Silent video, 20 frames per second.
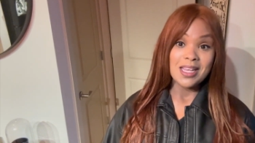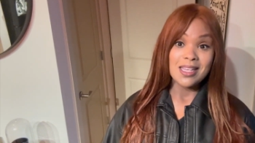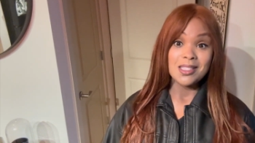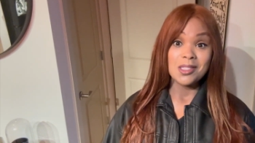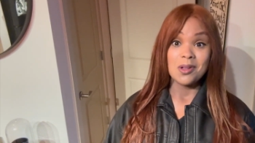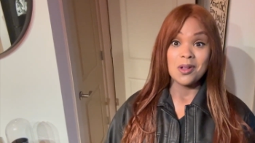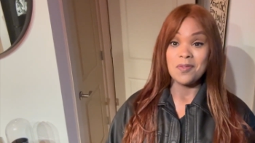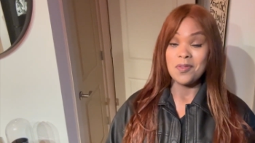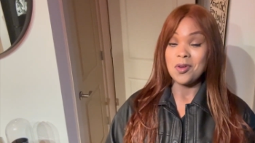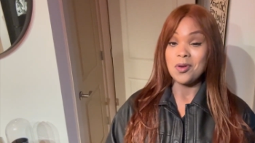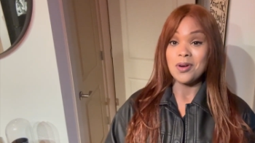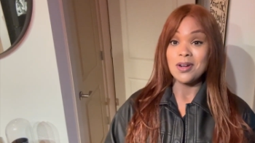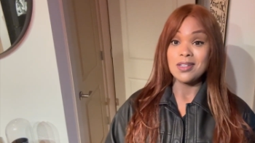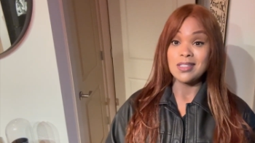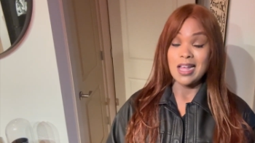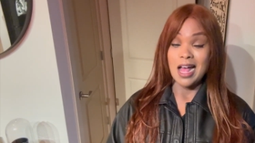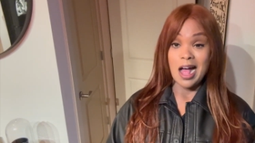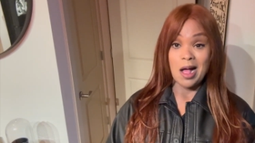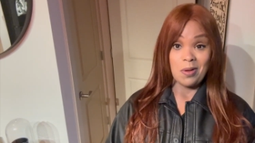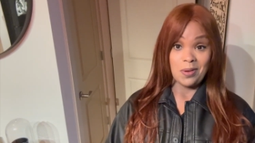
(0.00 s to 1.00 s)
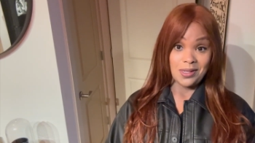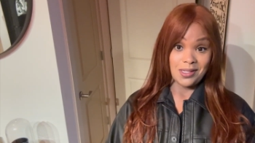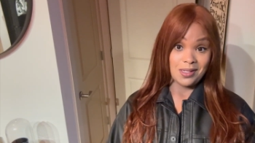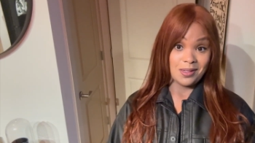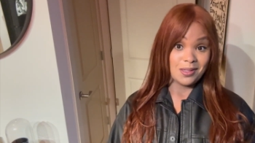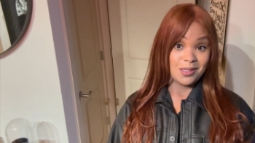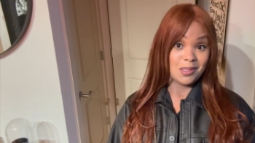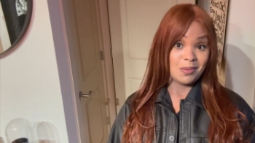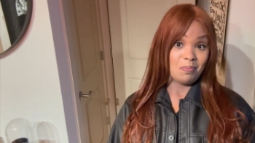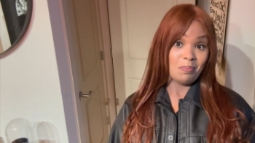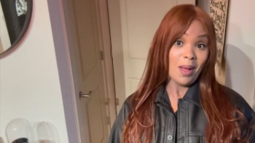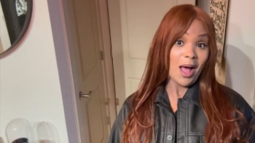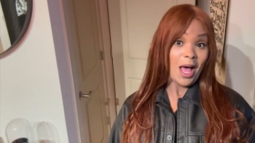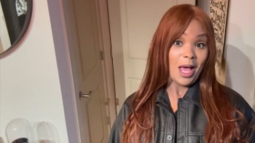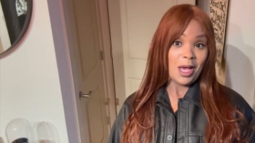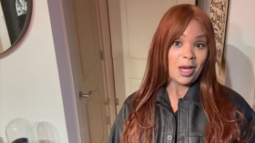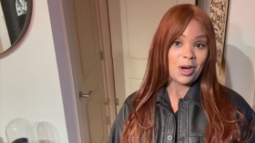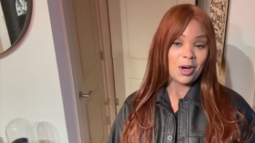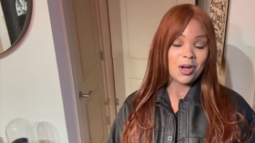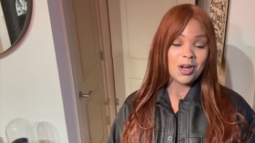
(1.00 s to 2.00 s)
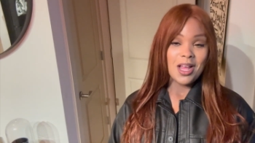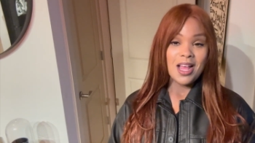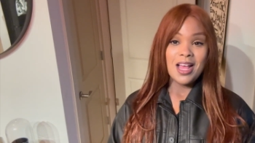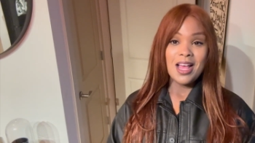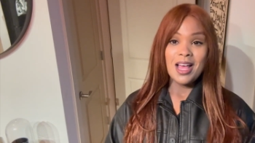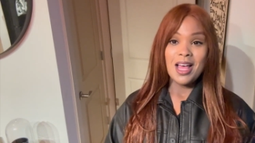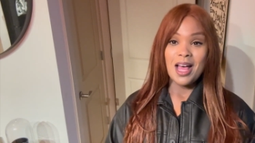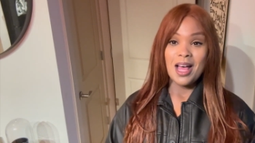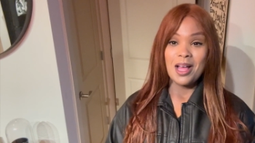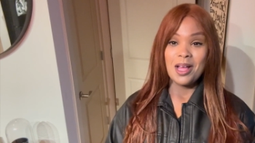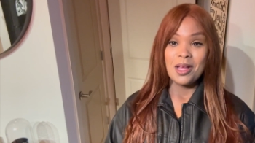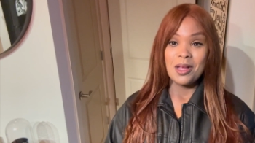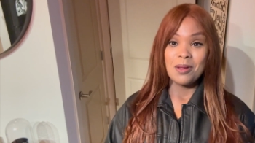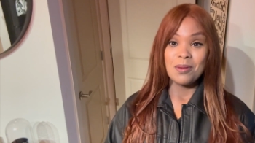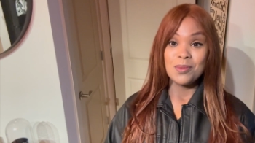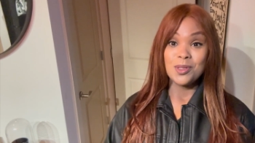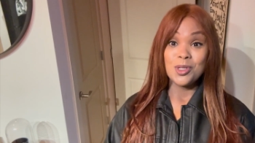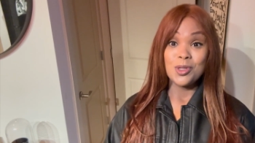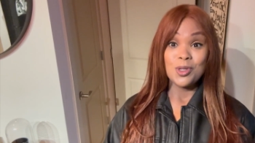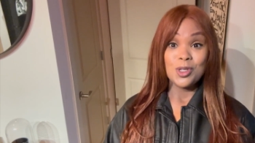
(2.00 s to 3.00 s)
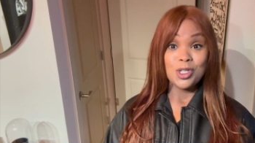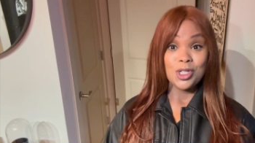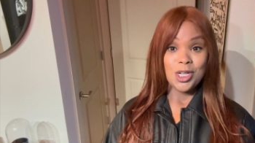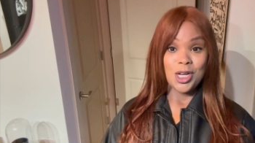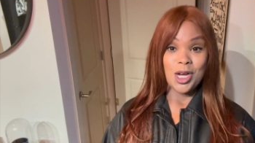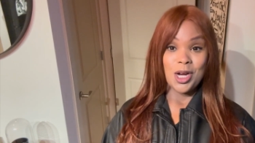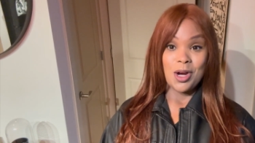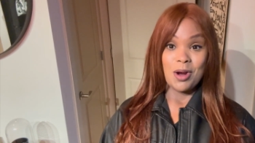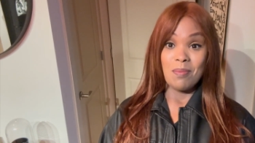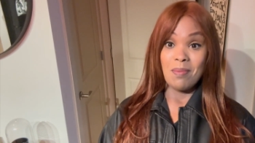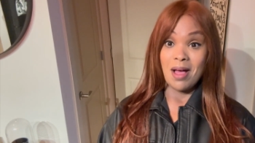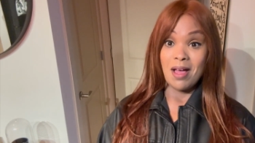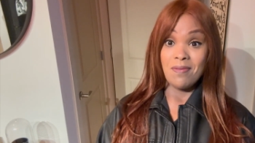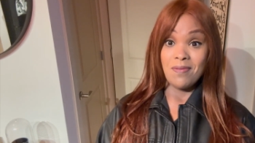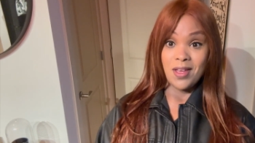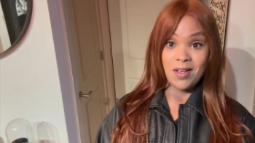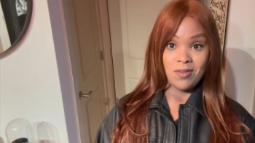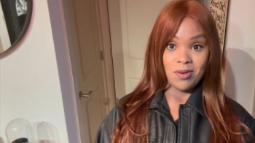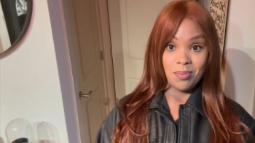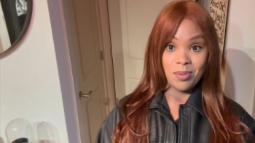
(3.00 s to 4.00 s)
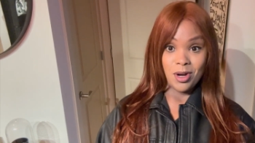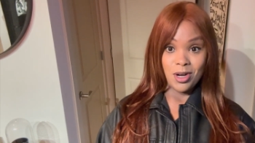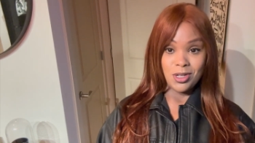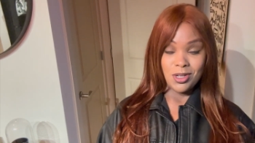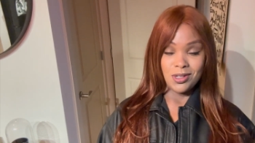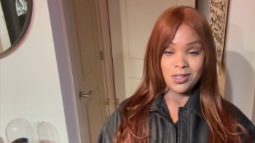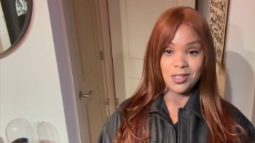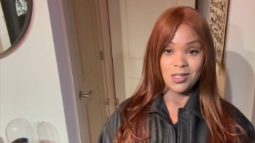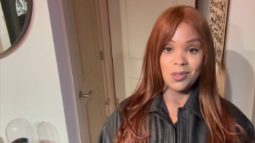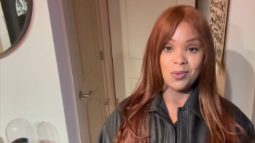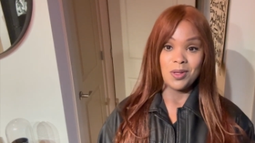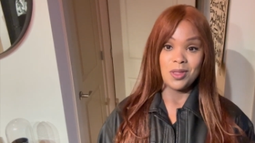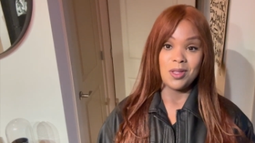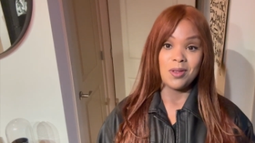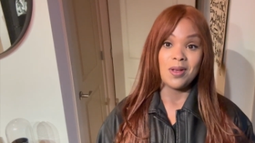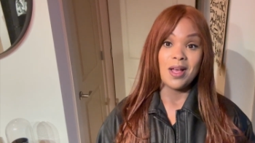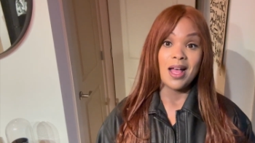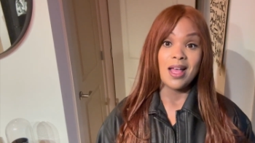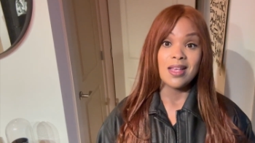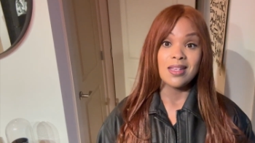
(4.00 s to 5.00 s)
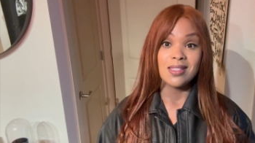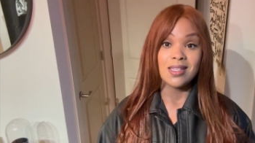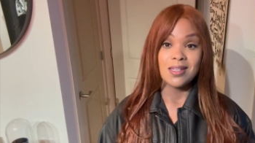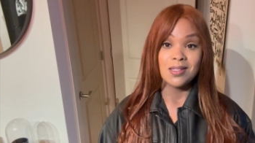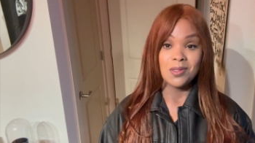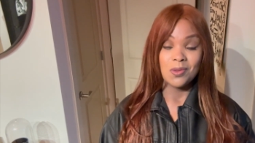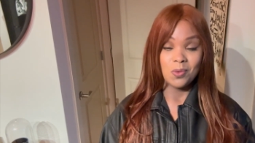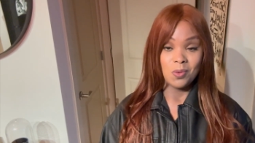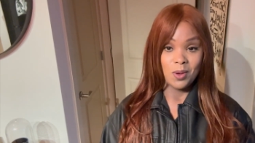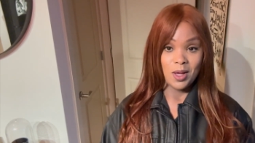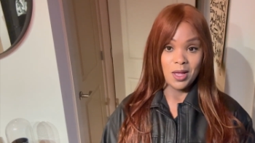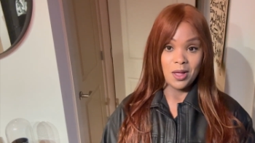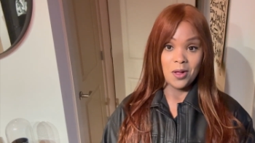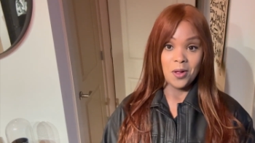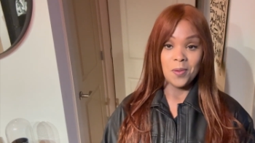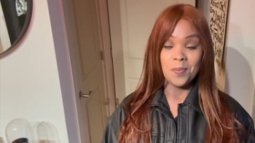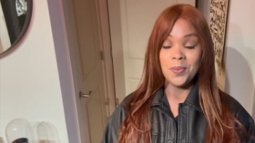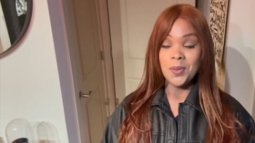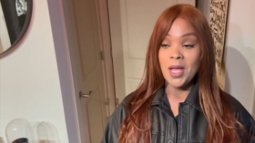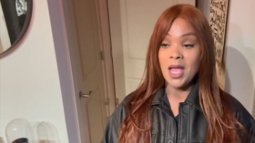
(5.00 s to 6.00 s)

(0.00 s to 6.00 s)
So of course I was inspired um, to share my favorite purchases with you guys as well.